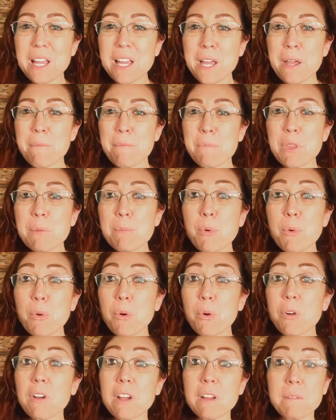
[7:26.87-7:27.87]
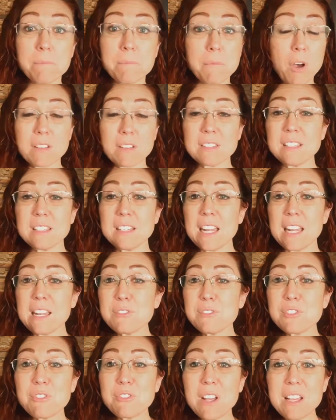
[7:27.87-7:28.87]
the more oxidative
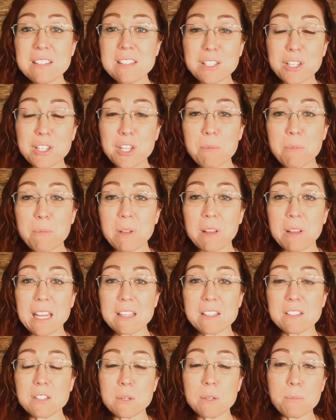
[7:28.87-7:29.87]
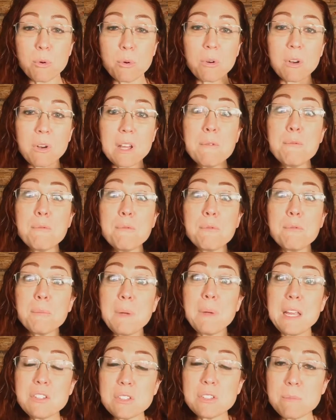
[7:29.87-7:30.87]
stress accumulates, the more
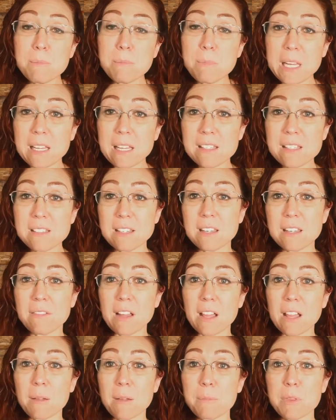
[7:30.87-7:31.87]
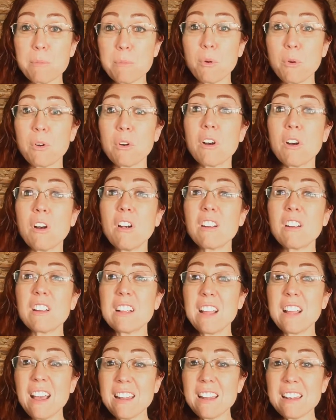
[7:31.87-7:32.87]
inflammation begins to develop, the more our
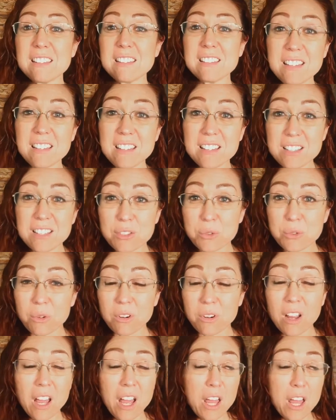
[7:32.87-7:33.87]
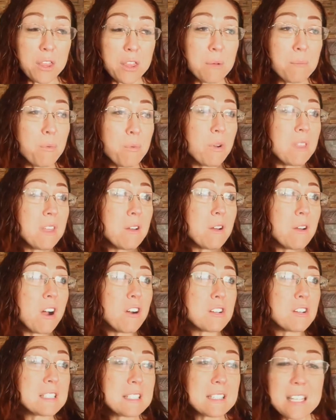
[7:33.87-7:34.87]
gut is in disorder, the more that our
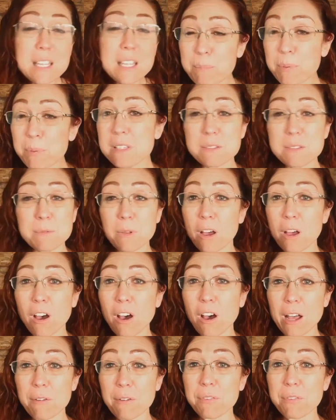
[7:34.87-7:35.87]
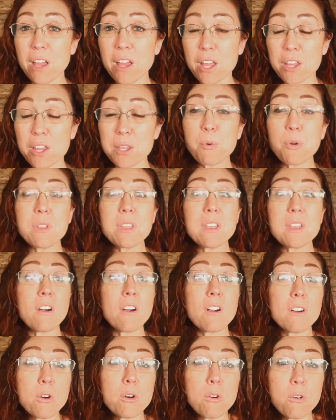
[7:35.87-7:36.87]
sleep is off, the more that
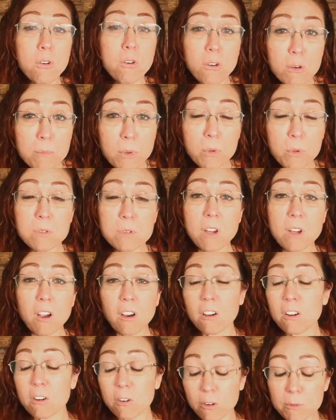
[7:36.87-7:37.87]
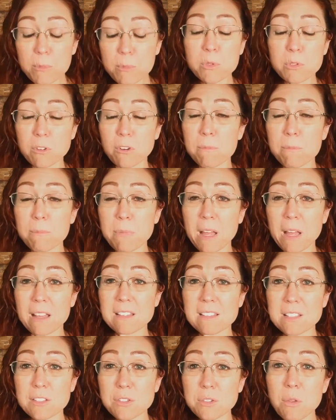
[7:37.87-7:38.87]
our hormone our hormones are
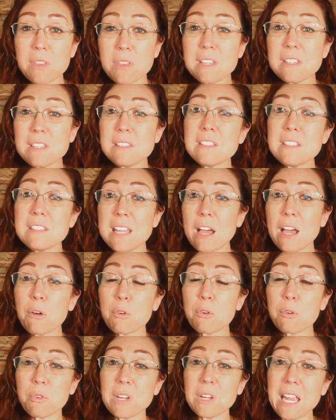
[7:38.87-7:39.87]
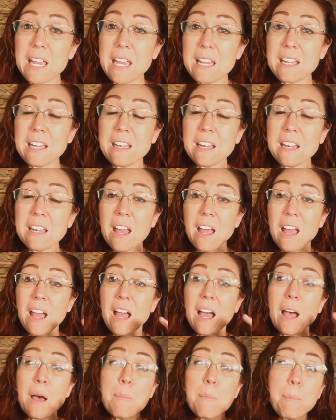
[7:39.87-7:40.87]
imbalanced. And so this is now creating
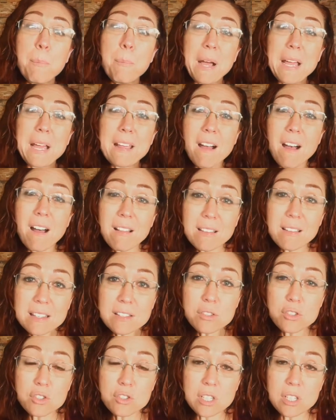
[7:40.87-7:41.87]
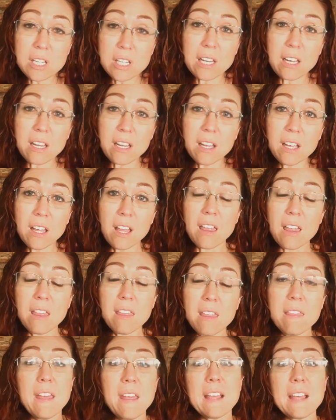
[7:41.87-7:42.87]
a biology
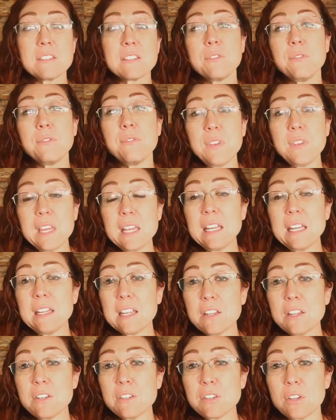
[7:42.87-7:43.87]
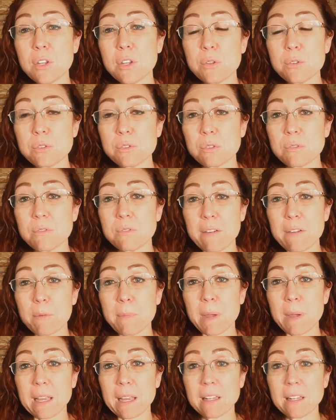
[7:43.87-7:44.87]
that's feeding into those survival
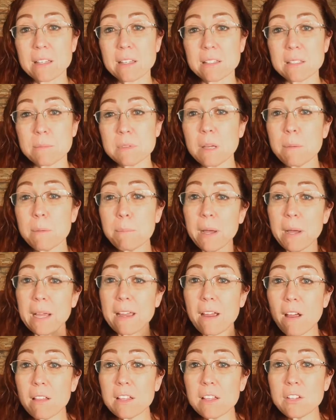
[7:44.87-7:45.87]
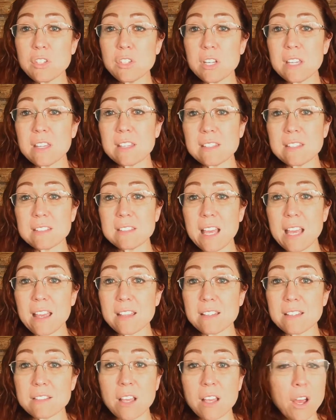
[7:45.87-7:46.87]
mechanisms, a biology that
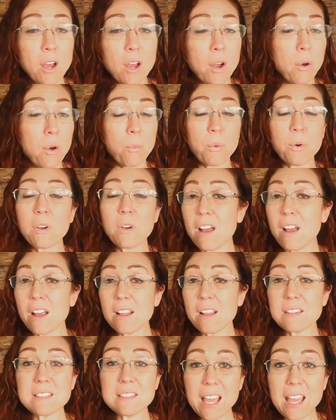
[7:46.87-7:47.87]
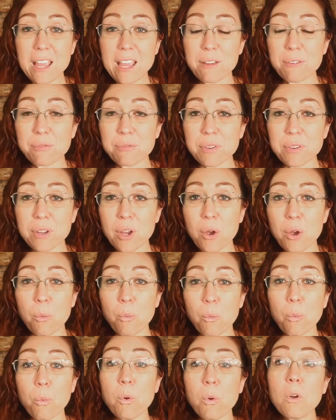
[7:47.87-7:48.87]
says we're not safe,
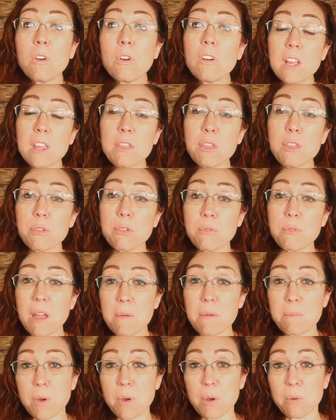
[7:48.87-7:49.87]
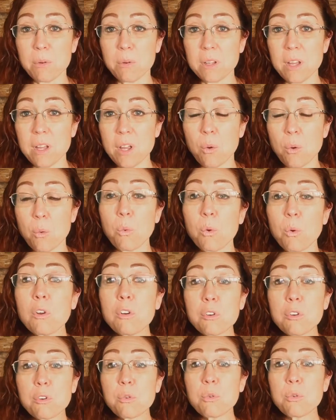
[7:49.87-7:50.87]
we're in threat mode,
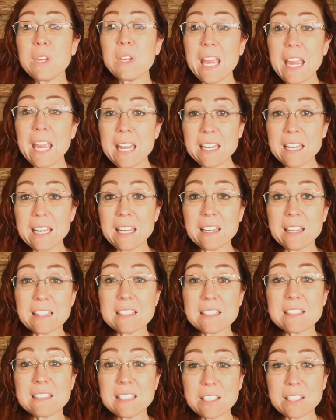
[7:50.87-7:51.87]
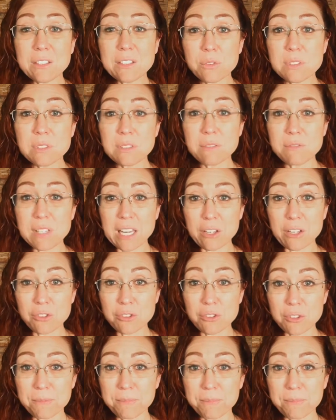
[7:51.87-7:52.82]
we're creating signals of danger